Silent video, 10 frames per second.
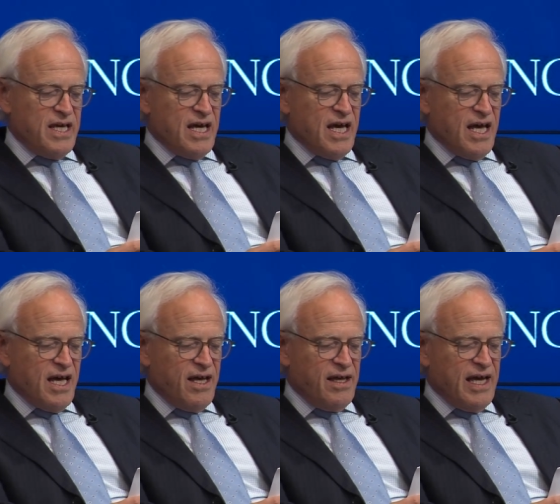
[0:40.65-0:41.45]

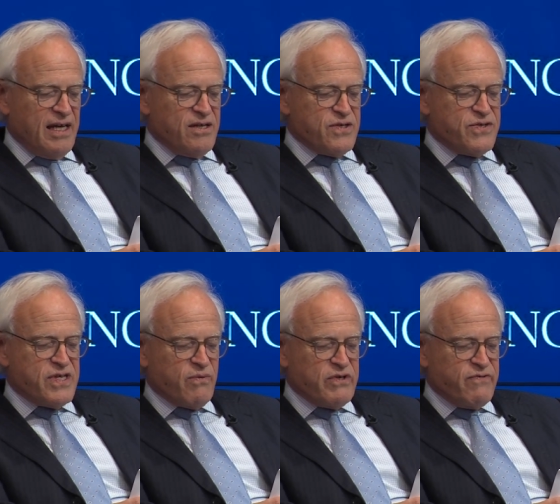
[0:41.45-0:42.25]
uh, and a
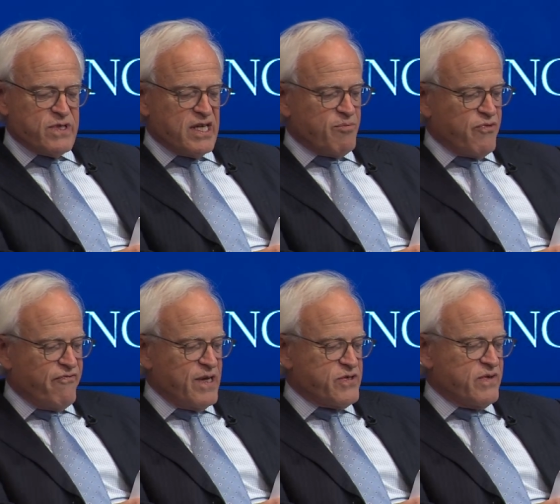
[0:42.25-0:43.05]
distinguished visiting
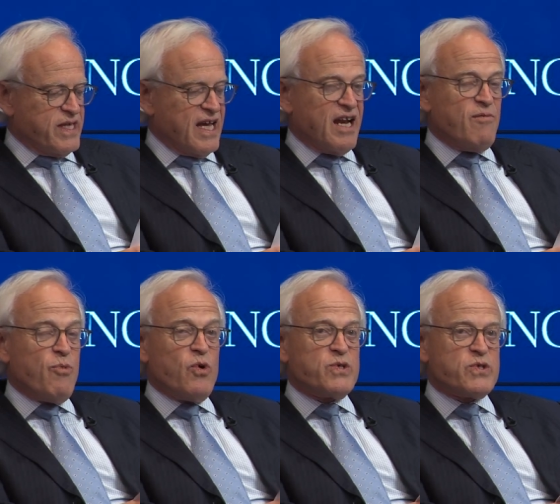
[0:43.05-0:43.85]
professor at the
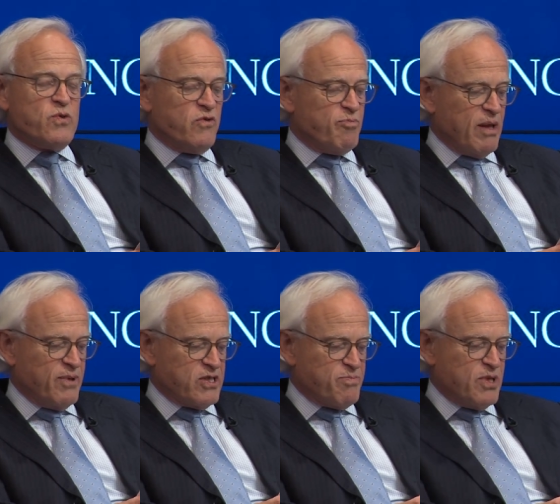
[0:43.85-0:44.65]
Annenberg School of
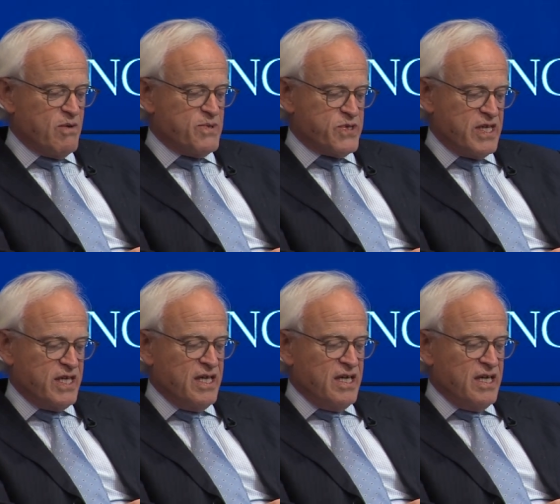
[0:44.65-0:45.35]
Public Diplomacy